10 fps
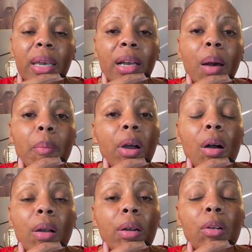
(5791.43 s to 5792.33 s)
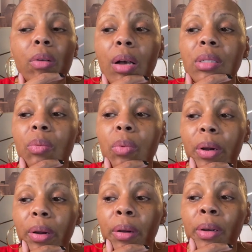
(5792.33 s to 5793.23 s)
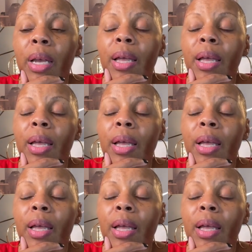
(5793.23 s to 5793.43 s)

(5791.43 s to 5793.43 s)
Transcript: and come across a word